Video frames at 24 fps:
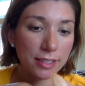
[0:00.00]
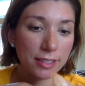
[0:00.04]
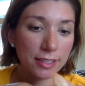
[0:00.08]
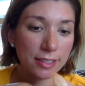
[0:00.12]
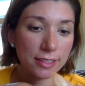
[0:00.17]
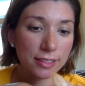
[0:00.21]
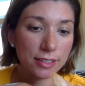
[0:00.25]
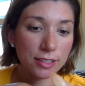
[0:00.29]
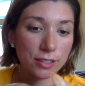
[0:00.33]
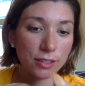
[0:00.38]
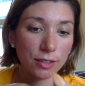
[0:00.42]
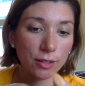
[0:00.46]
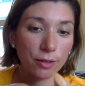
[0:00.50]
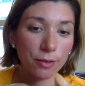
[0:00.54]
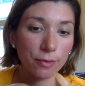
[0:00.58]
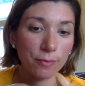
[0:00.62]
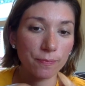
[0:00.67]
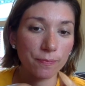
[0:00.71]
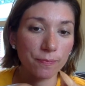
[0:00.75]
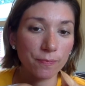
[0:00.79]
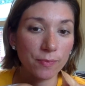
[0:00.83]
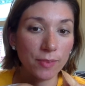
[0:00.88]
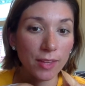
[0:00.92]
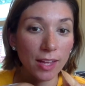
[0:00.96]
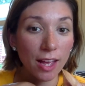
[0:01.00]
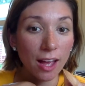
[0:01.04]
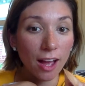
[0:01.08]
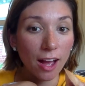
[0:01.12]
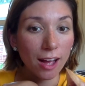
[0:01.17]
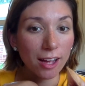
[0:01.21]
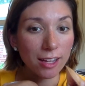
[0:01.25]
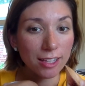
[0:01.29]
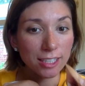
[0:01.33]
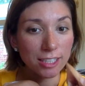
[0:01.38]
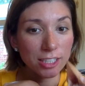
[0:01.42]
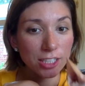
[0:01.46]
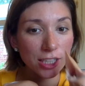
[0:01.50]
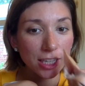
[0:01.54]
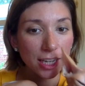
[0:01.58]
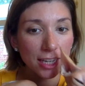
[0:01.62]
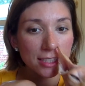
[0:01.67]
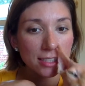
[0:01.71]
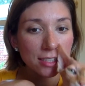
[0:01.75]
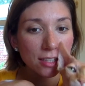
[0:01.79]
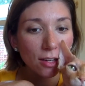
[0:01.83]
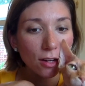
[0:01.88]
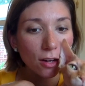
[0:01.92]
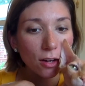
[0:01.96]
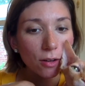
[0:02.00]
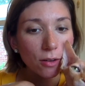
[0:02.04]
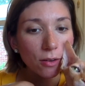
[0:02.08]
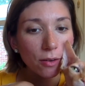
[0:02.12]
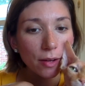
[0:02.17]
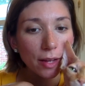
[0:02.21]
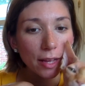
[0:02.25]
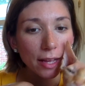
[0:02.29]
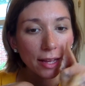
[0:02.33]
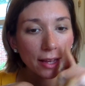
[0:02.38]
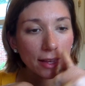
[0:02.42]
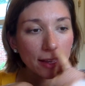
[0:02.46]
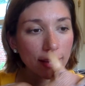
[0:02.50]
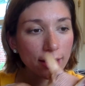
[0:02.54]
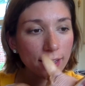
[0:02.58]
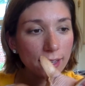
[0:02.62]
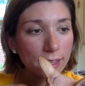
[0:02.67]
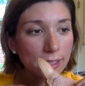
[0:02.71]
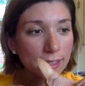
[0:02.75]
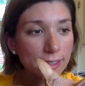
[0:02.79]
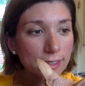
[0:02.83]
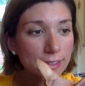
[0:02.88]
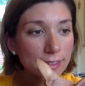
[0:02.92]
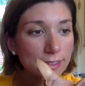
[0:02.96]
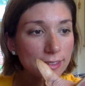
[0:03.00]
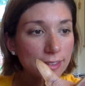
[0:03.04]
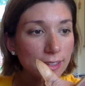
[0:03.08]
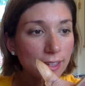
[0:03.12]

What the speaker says: So I'll let you guys go, and